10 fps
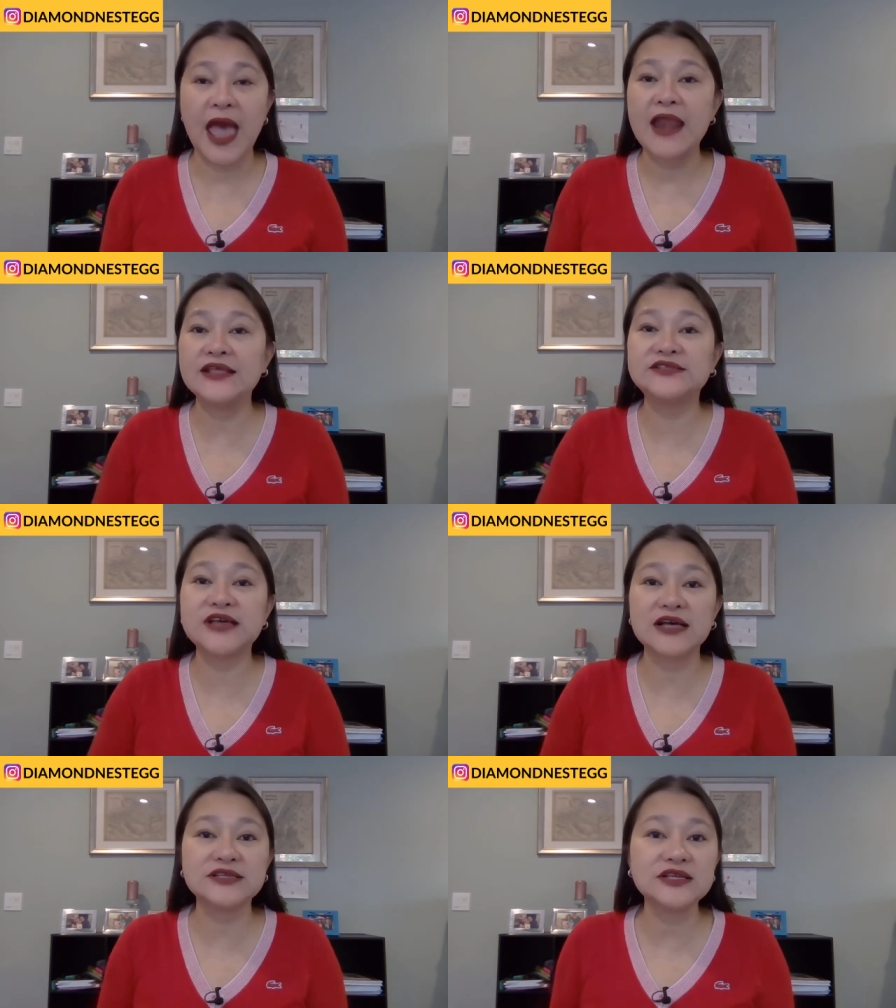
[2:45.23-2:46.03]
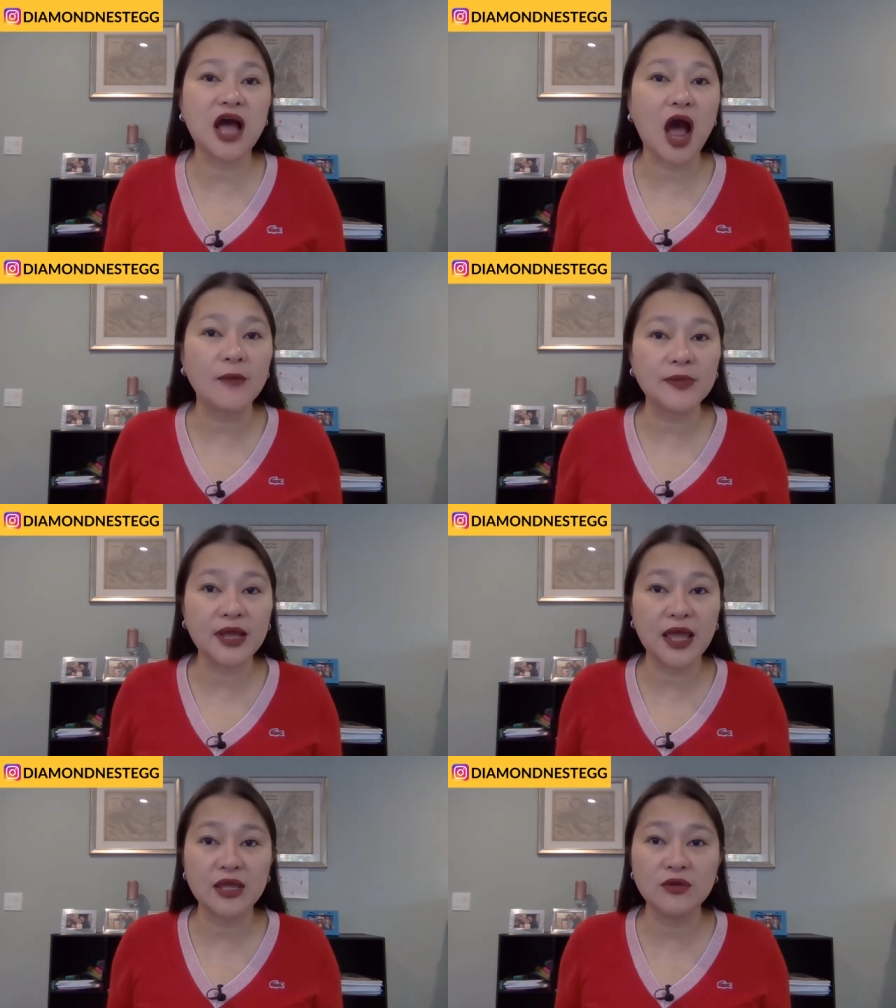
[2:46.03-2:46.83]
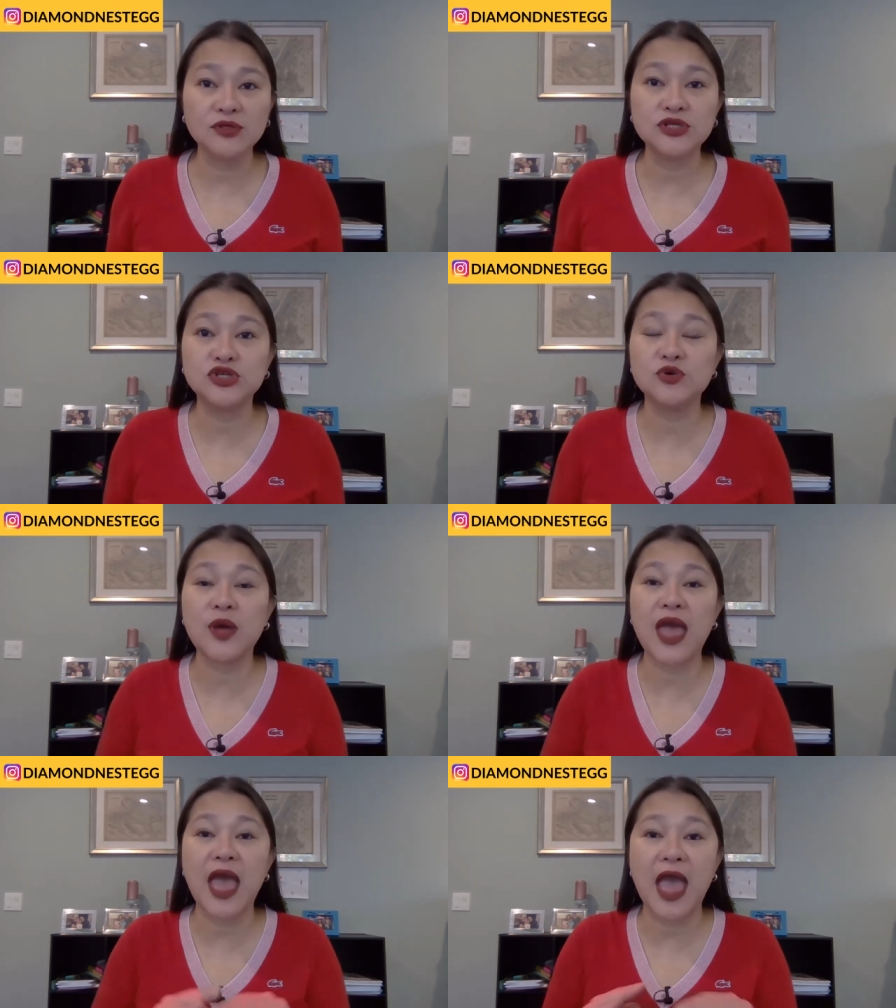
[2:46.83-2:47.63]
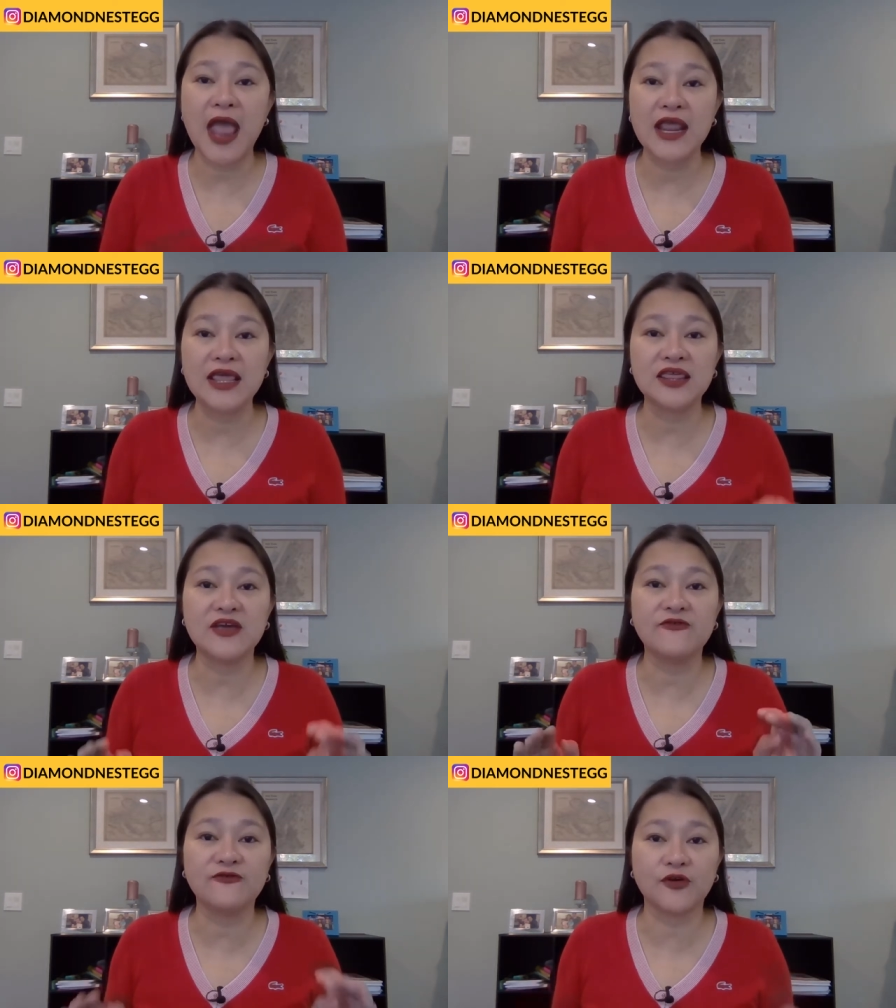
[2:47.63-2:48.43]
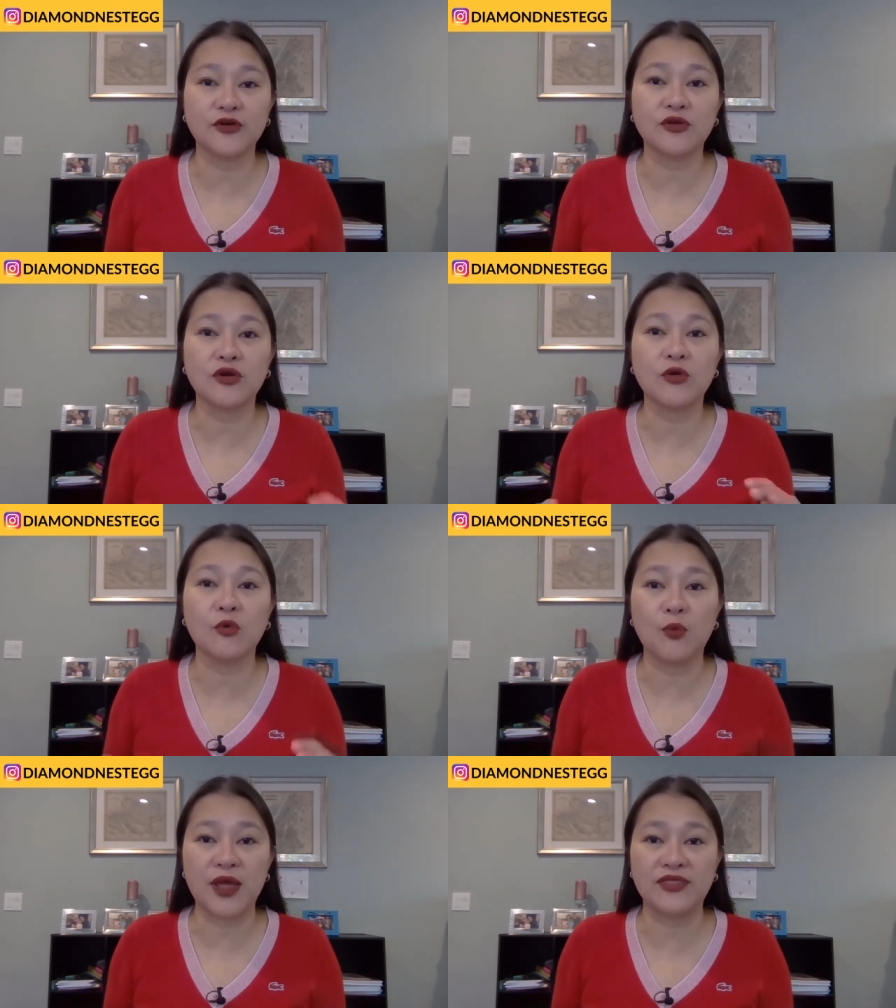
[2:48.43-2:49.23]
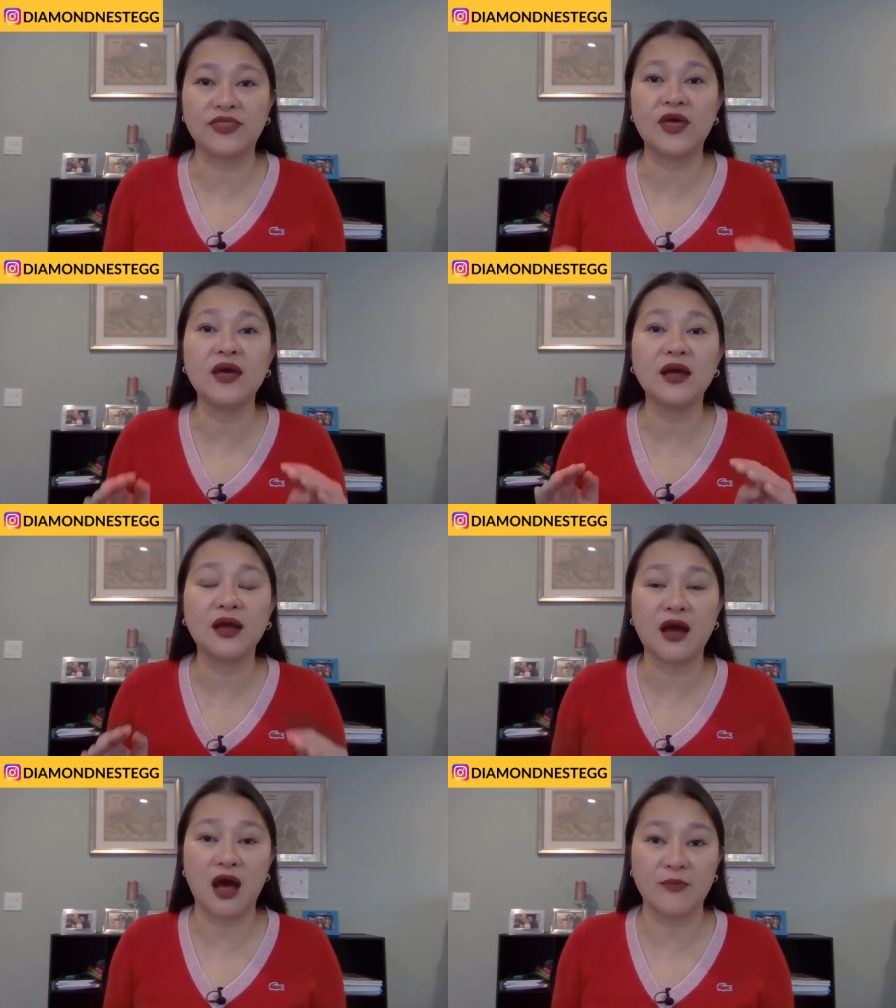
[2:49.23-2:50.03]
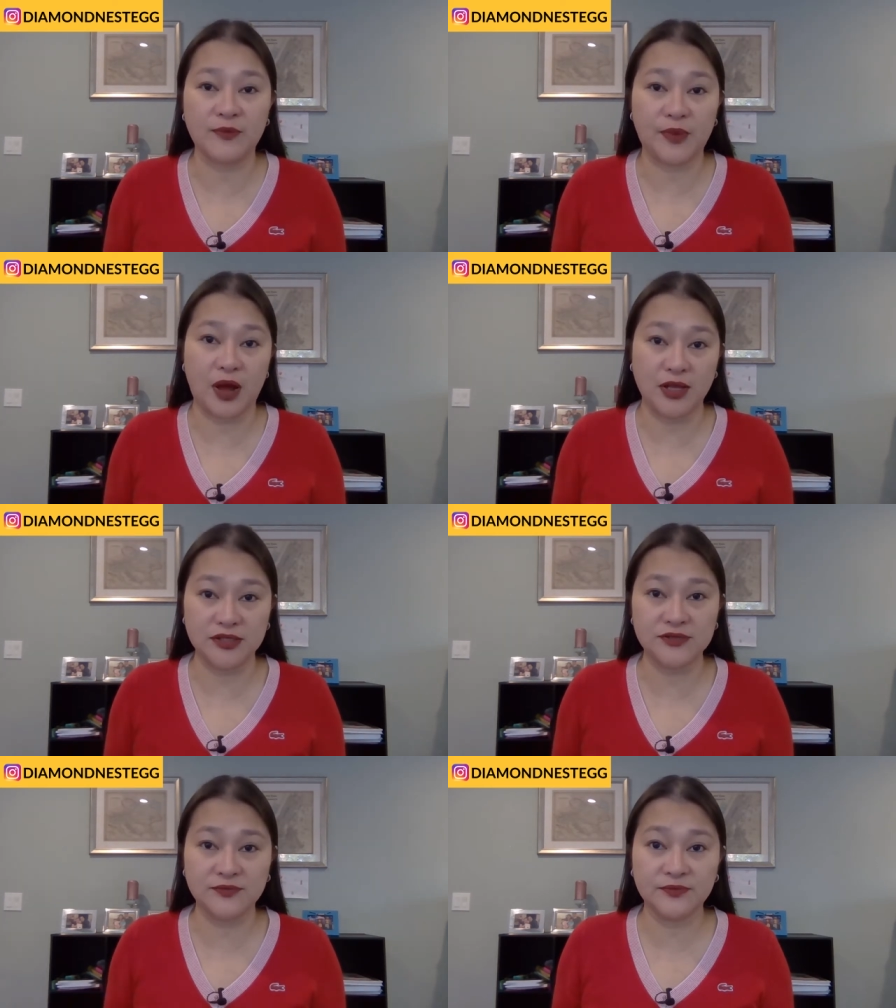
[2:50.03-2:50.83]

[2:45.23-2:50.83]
And it doesn't obligate you to do anything further with CommonBonds.